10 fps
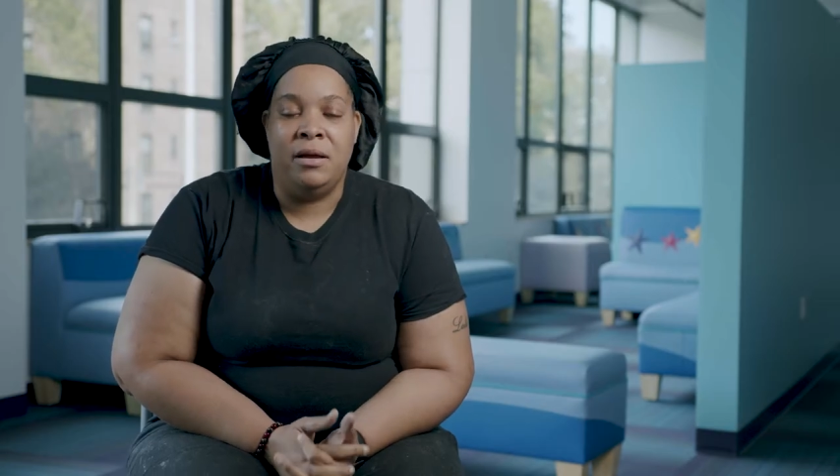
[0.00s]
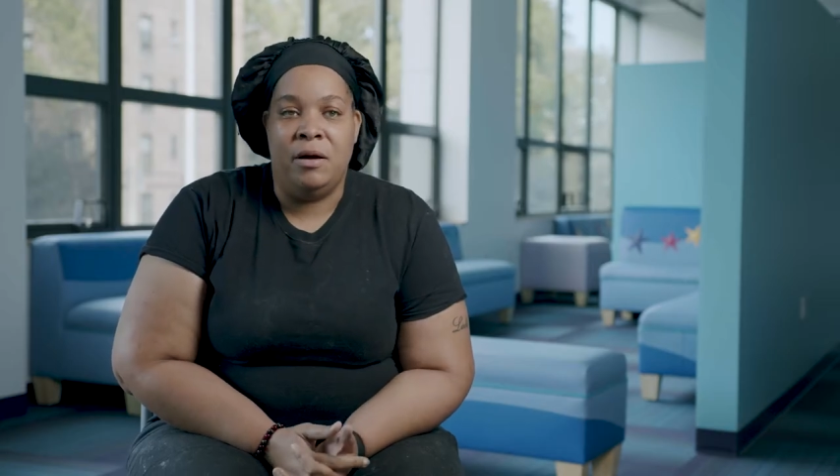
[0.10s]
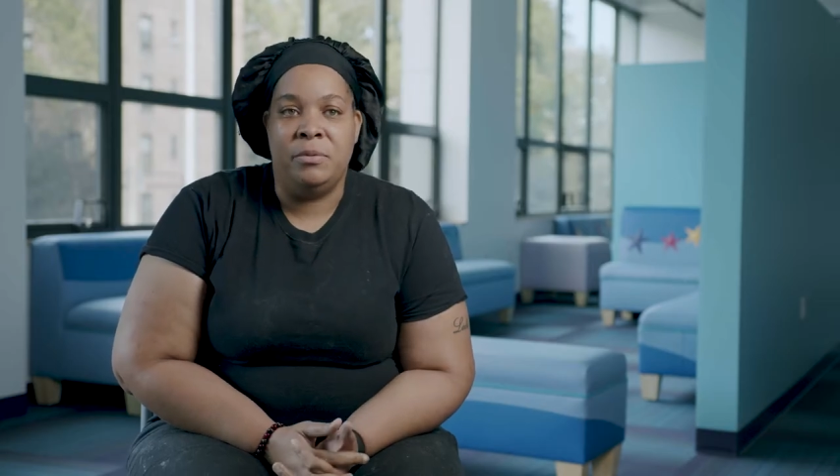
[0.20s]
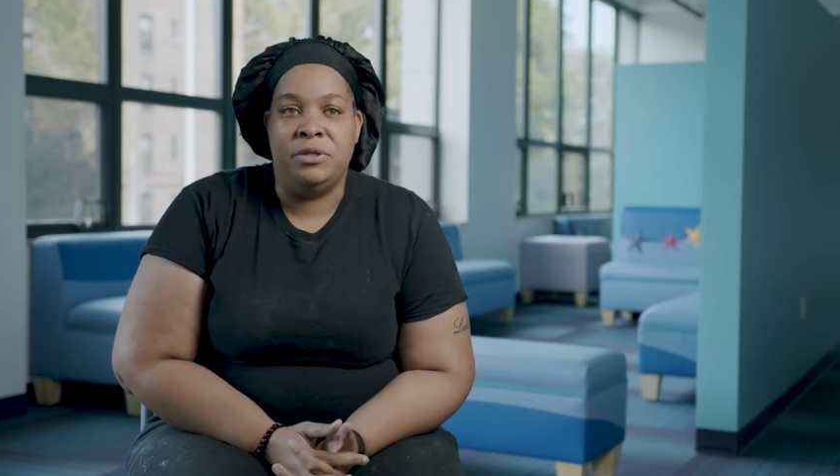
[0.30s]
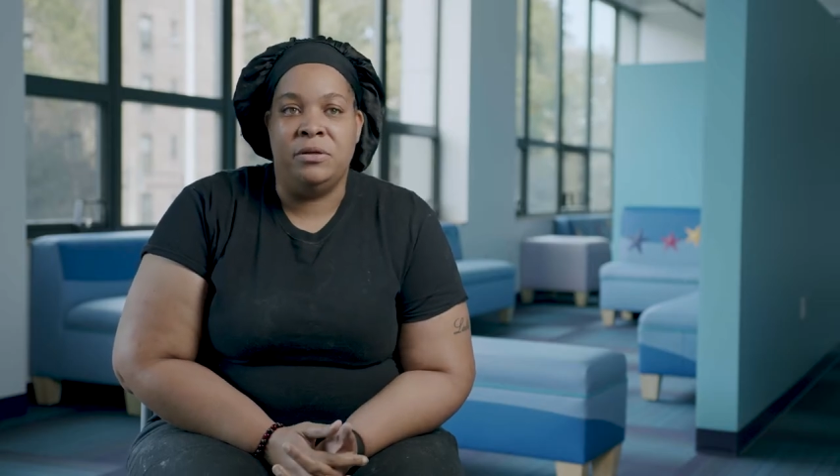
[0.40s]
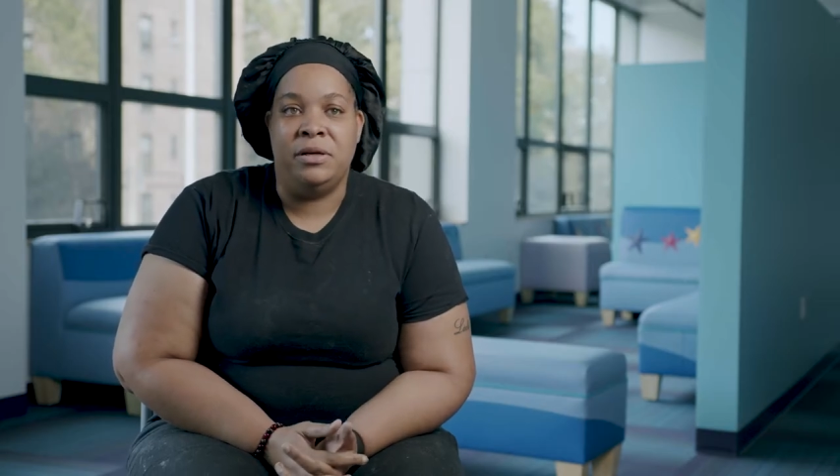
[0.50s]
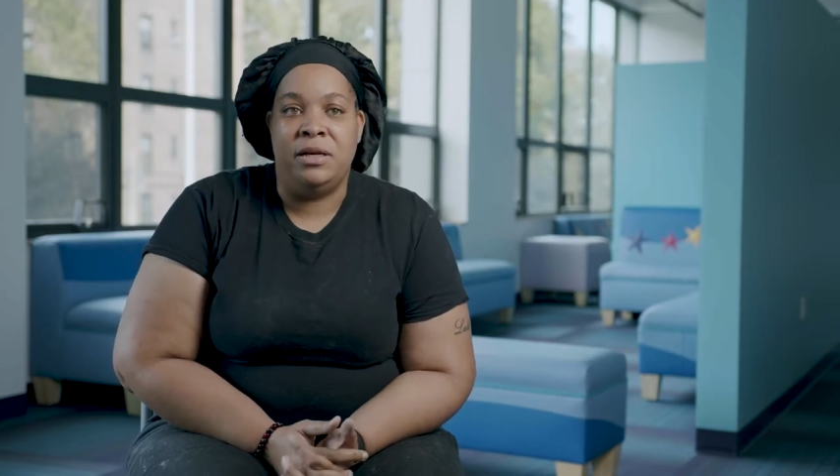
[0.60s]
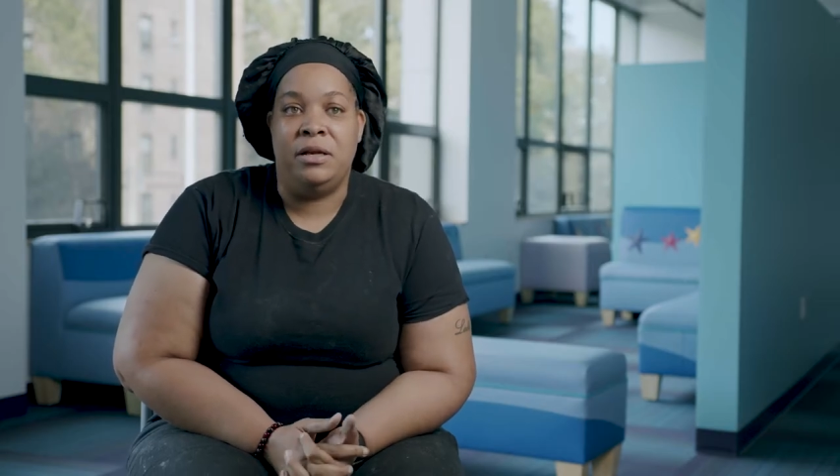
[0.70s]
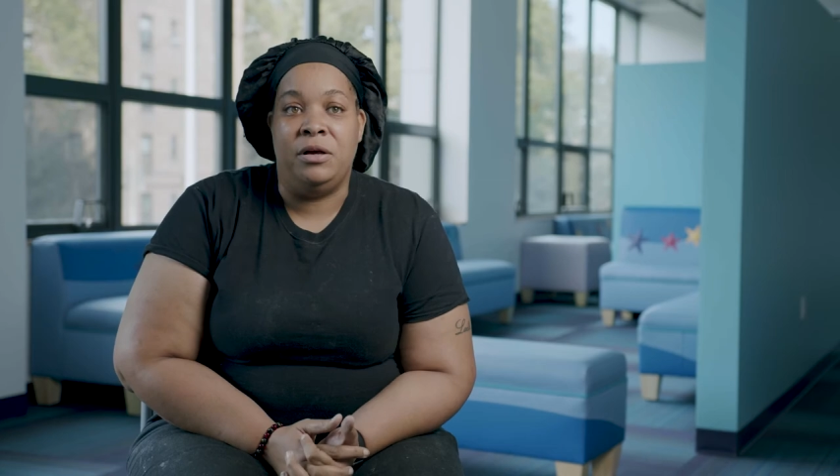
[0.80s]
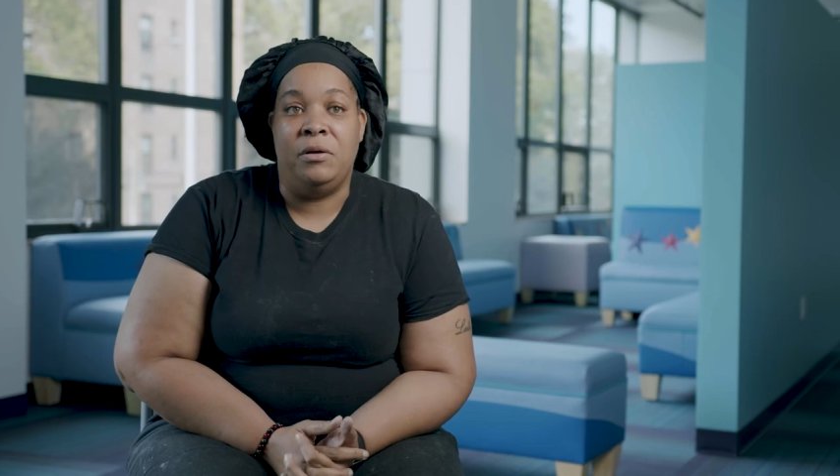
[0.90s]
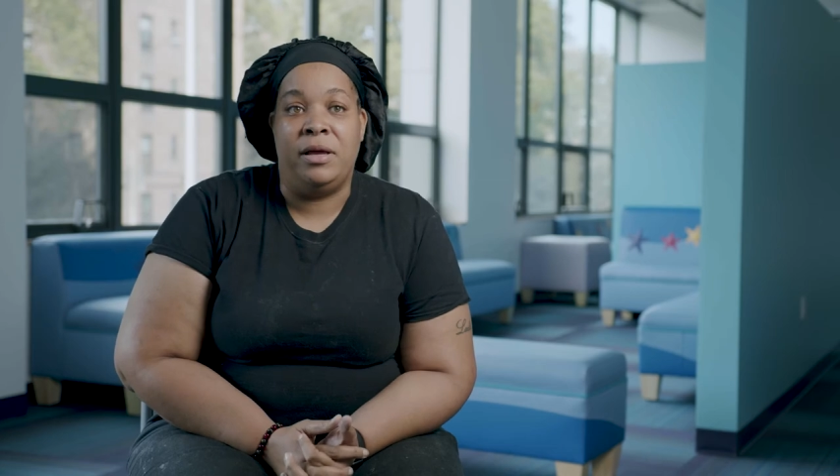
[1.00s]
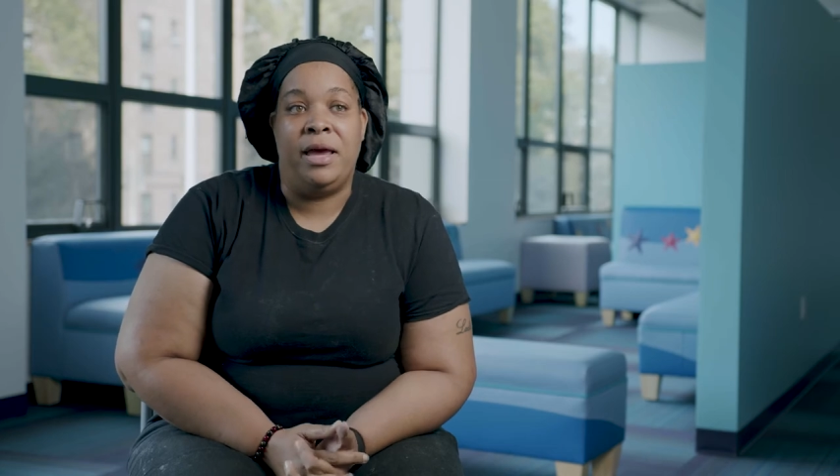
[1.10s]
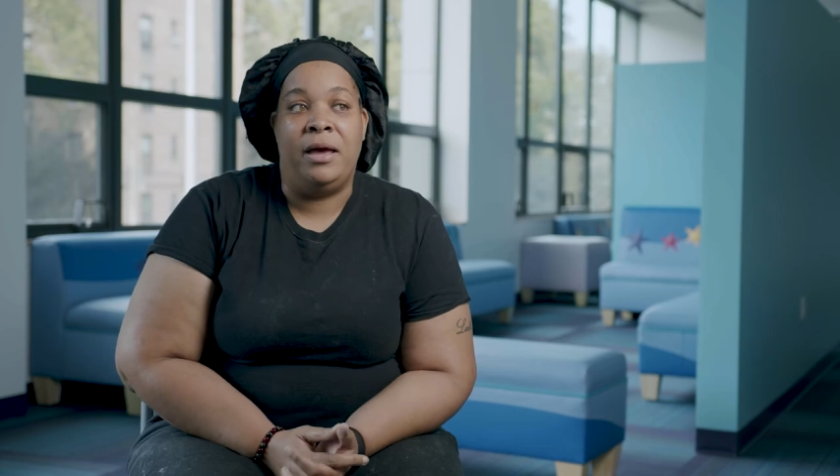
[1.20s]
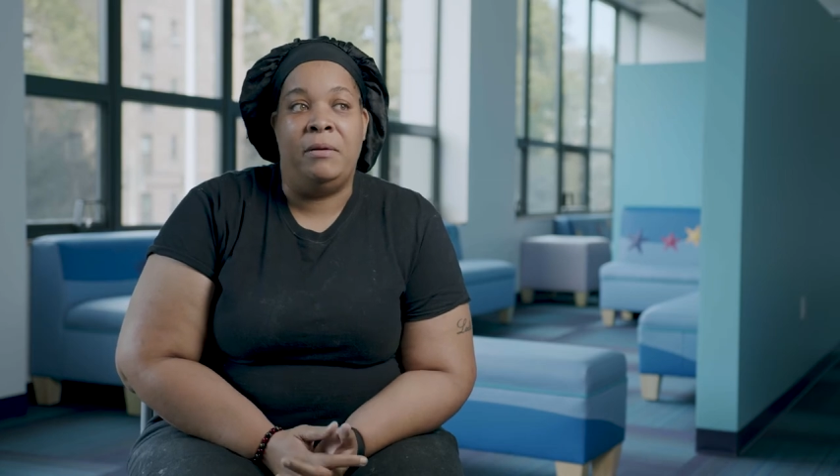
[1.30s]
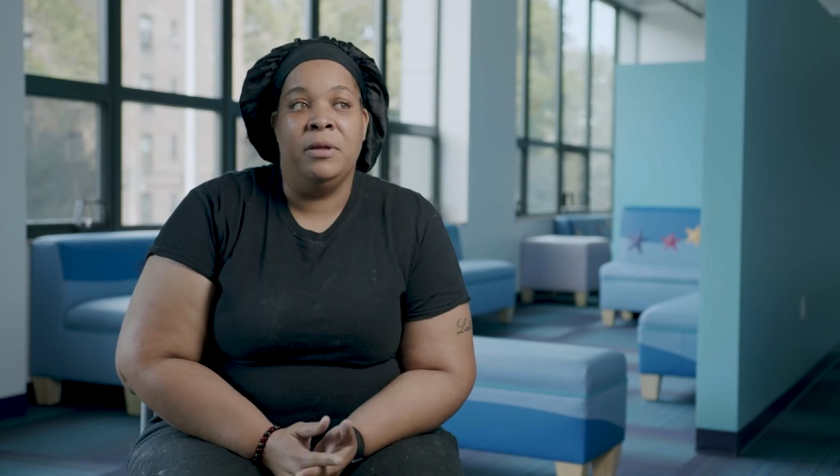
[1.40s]
opportunity to go to
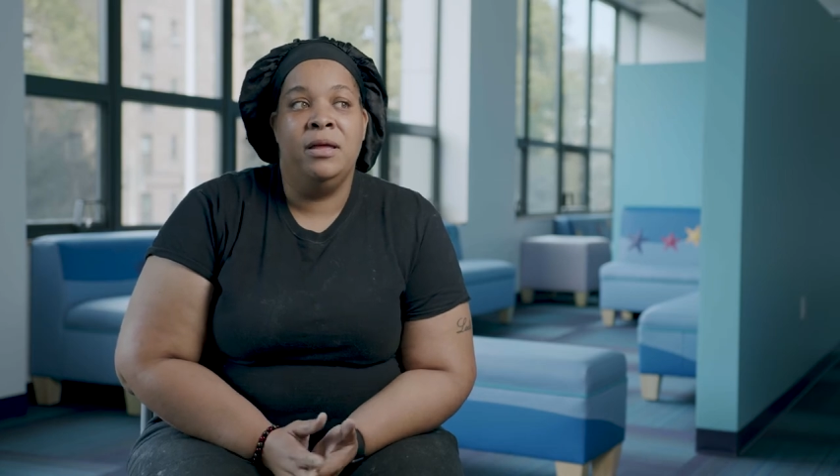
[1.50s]
camp.